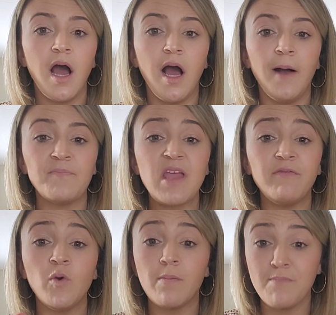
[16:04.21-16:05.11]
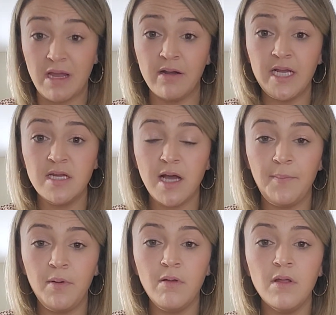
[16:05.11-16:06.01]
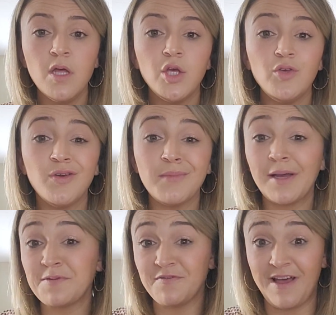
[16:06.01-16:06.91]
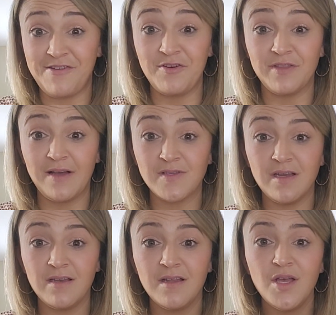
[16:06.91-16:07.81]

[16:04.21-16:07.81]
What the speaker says: If you are a married couple, you can make up to $500,000.